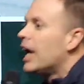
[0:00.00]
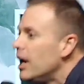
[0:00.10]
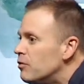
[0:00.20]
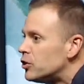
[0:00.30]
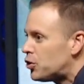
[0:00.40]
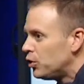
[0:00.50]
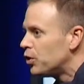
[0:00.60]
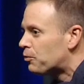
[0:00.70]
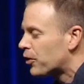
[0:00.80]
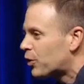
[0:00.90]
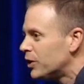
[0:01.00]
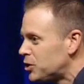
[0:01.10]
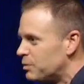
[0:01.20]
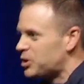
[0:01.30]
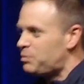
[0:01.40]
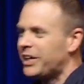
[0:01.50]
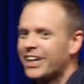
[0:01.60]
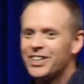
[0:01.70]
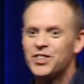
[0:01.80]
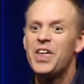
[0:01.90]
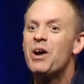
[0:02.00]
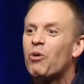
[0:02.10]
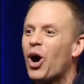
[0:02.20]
gave it to you for Christmas because they were